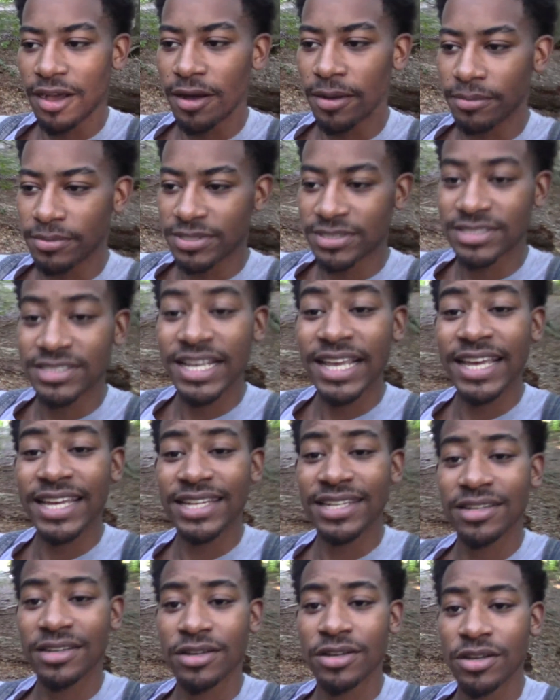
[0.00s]

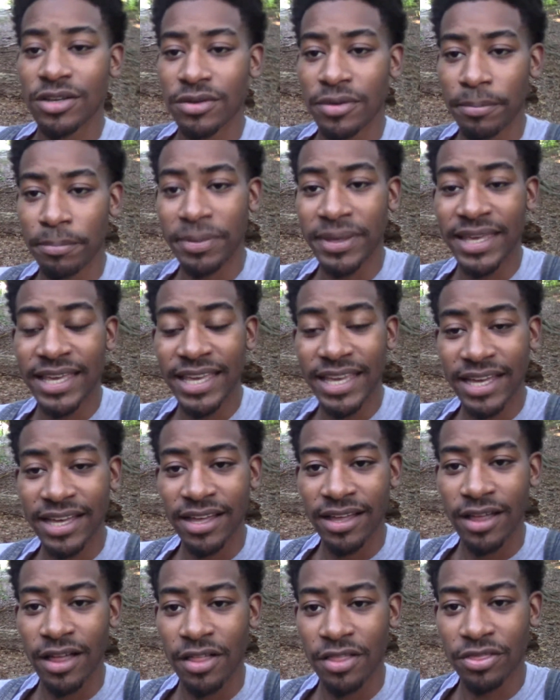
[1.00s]
Sin being
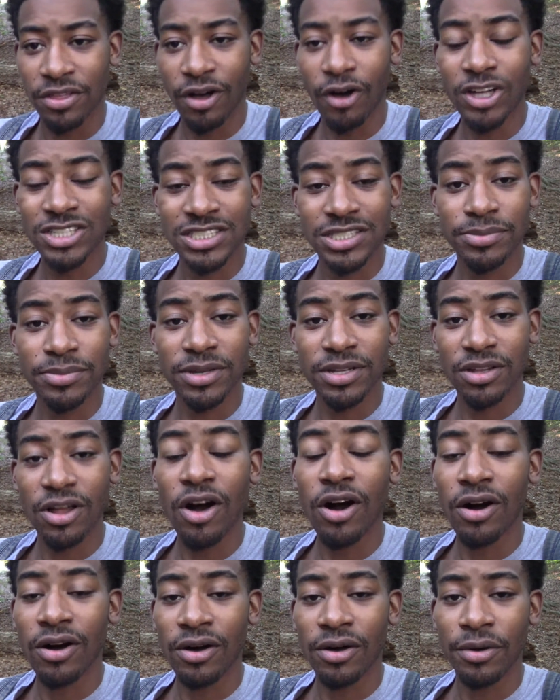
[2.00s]
the ultimate
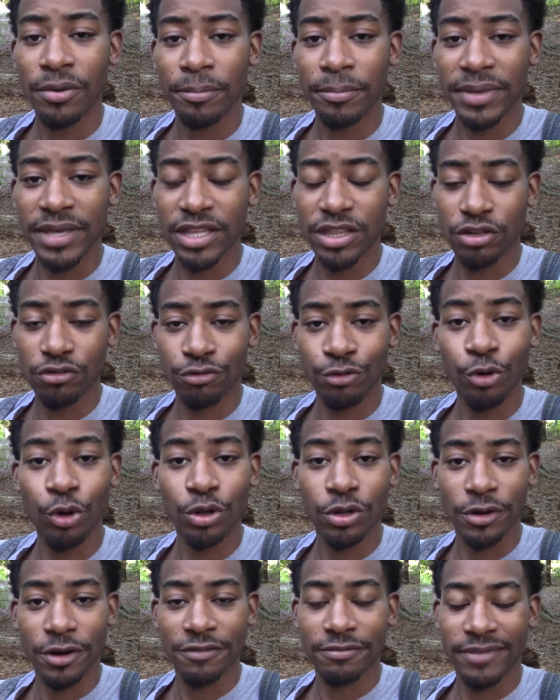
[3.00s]
law, being the
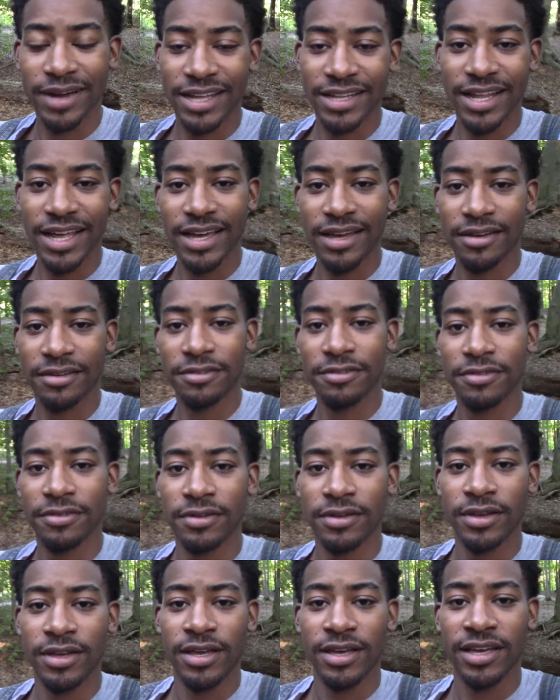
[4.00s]
ruler of my life.
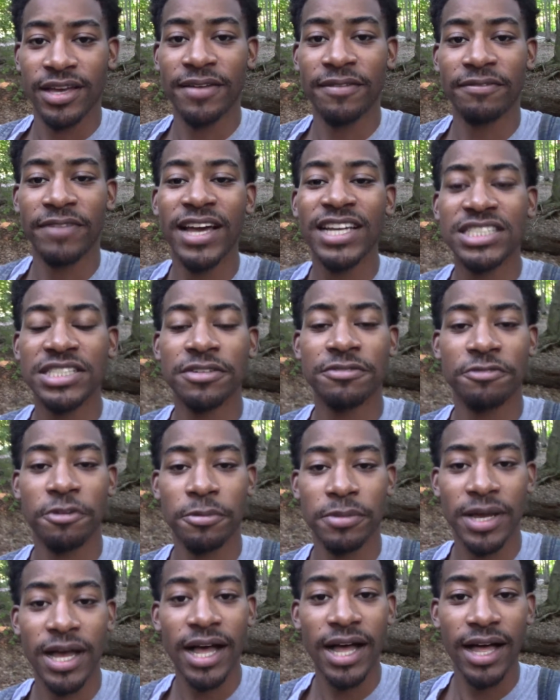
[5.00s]
Conviction
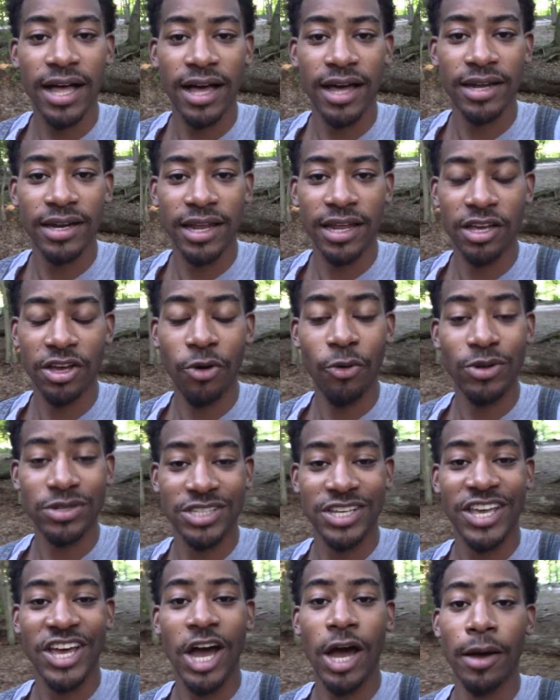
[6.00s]
from God and going
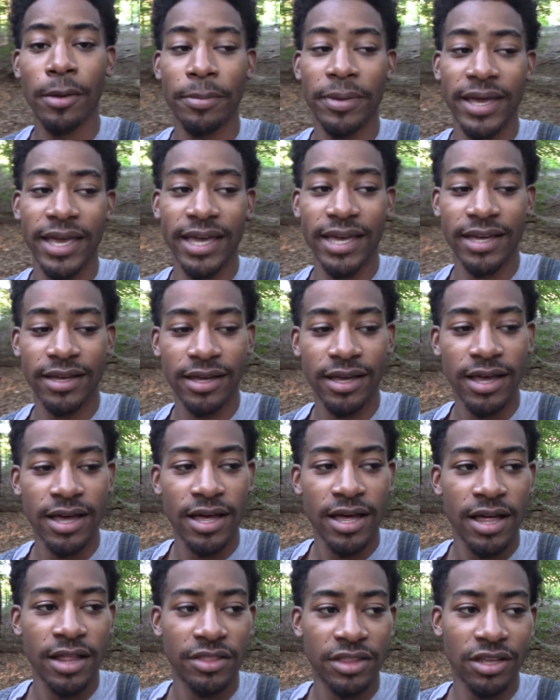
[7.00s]
to hell being
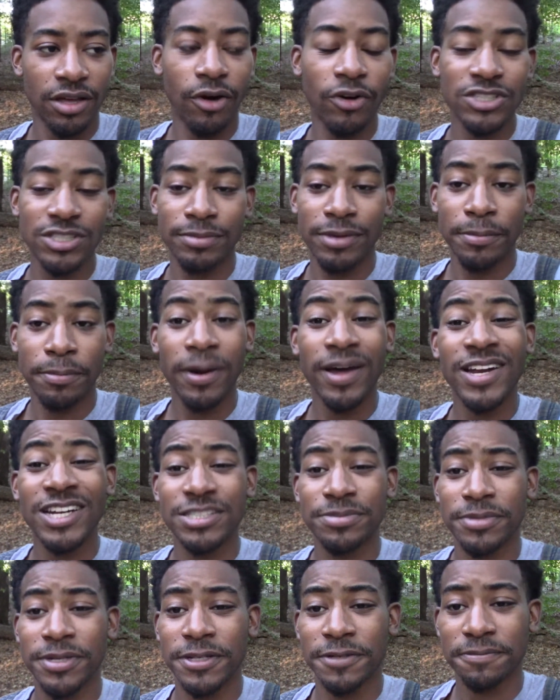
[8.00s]
the ultimate
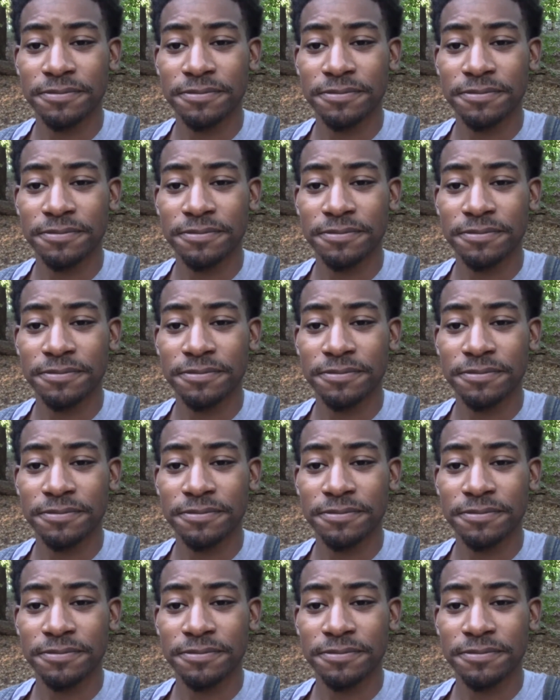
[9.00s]
punishment.